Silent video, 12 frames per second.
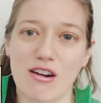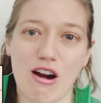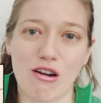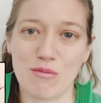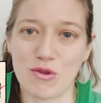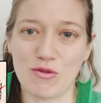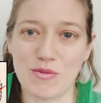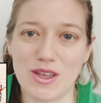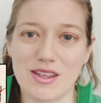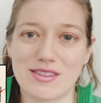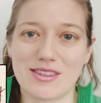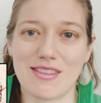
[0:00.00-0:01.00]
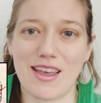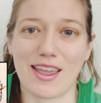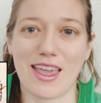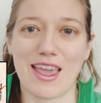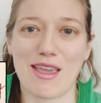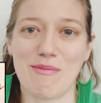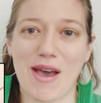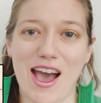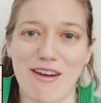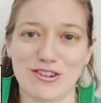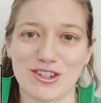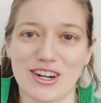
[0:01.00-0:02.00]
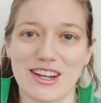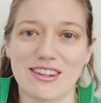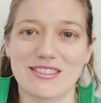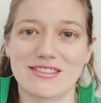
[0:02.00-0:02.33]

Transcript: art movements that came after it.